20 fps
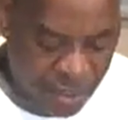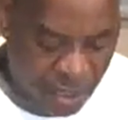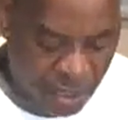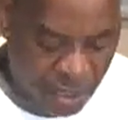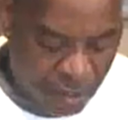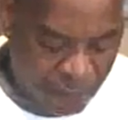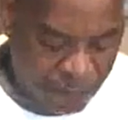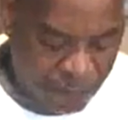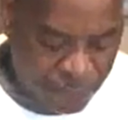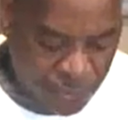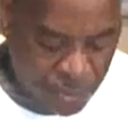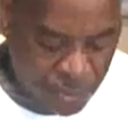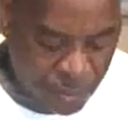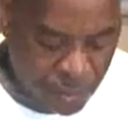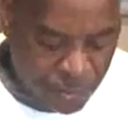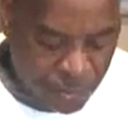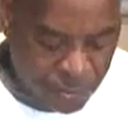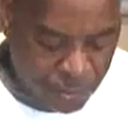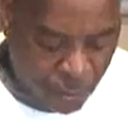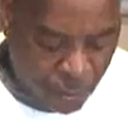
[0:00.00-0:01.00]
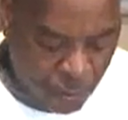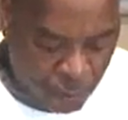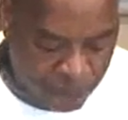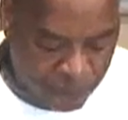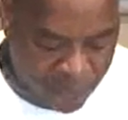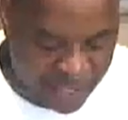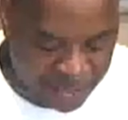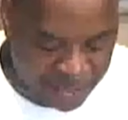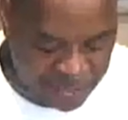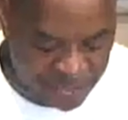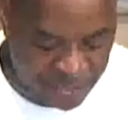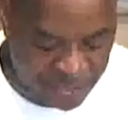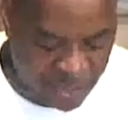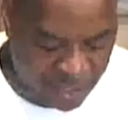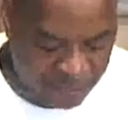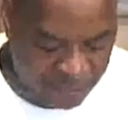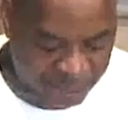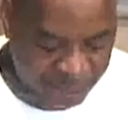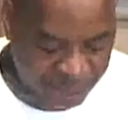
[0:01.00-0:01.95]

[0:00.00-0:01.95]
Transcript: um, told my son,